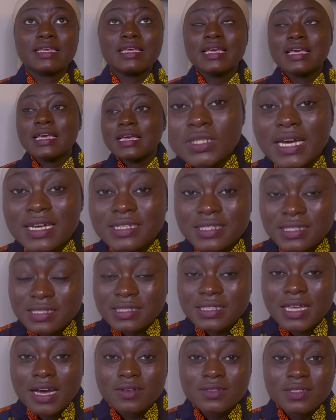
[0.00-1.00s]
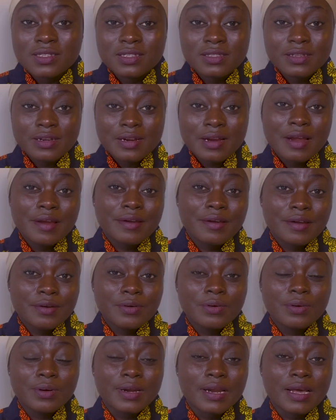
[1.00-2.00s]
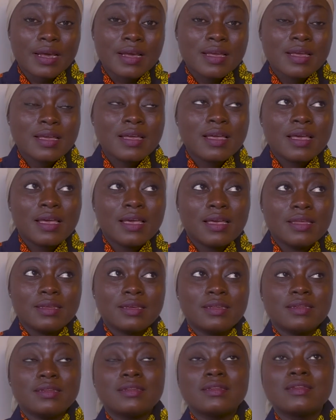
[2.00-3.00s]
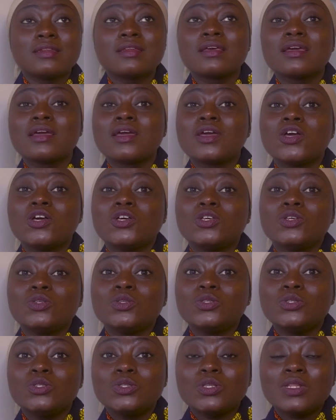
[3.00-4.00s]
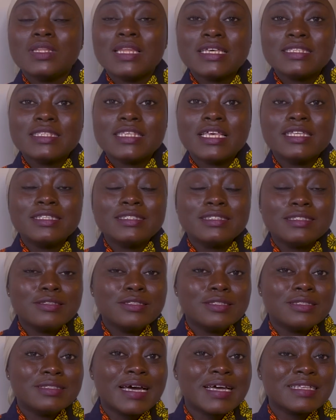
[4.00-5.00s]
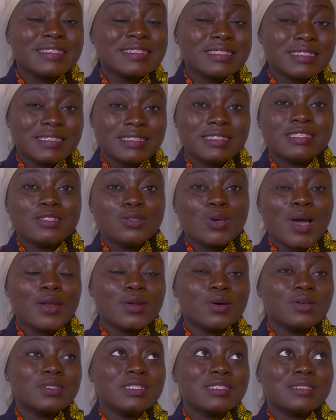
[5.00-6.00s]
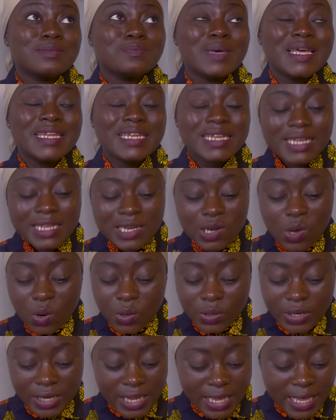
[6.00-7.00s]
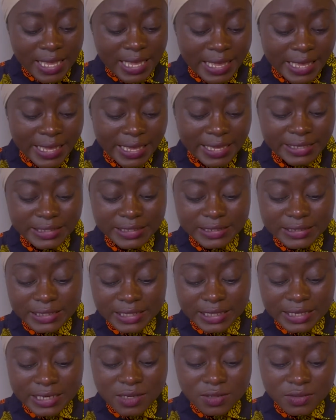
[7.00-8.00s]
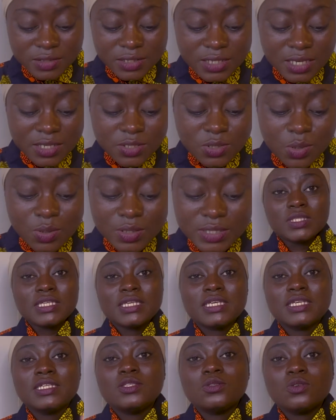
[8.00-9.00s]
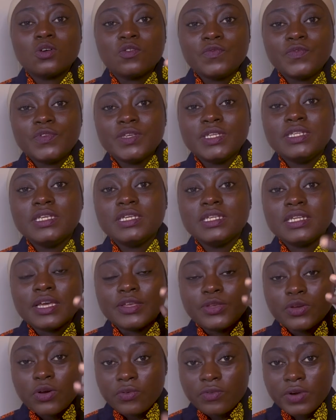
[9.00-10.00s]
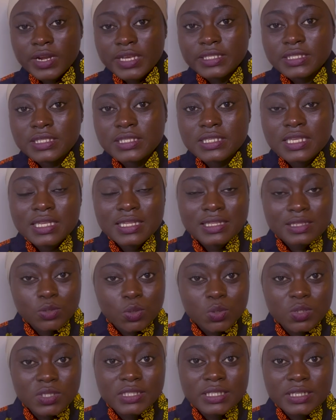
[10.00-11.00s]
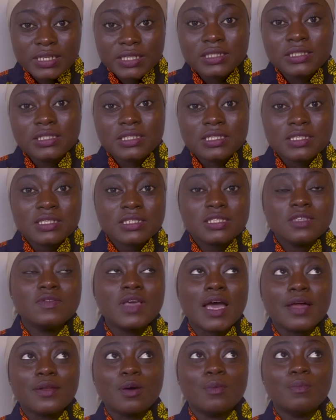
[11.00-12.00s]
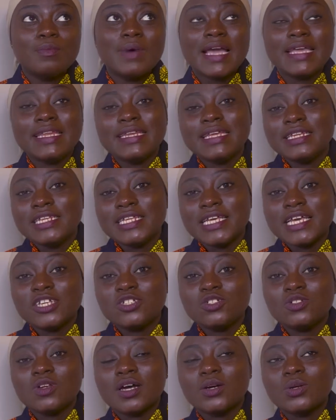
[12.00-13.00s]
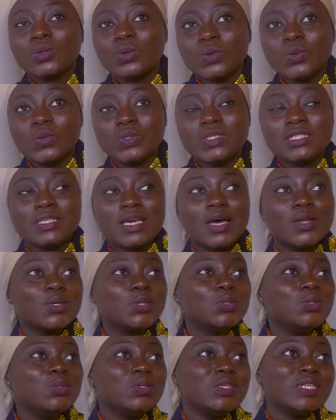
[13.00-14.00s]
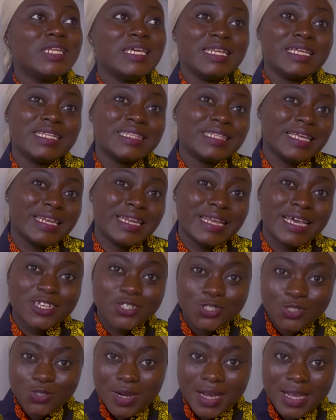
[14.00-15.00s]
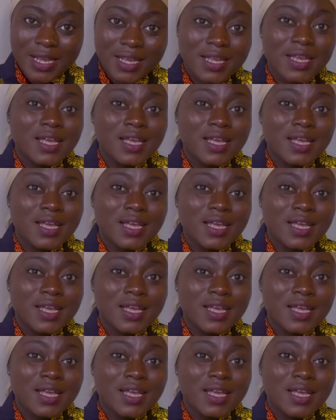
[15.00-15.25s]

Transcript: in total six thousand three hundred kroner. And then let's say that's it, you are not spending on anything else, just your ticket, your feeding and your rent, those three things. If you are not buying any extra clothes, you are not doing anything extra,